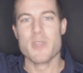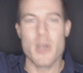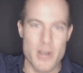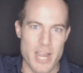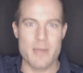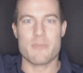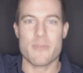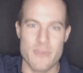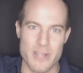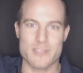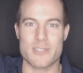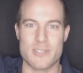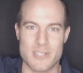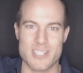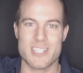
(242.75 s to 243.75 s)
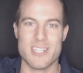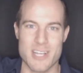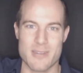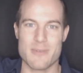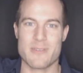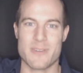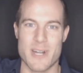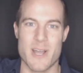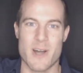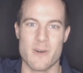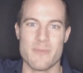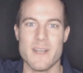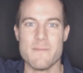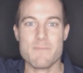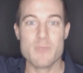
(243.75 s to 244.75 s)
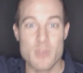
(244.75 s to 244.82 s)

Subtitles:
Okay, professor, can you come over and help?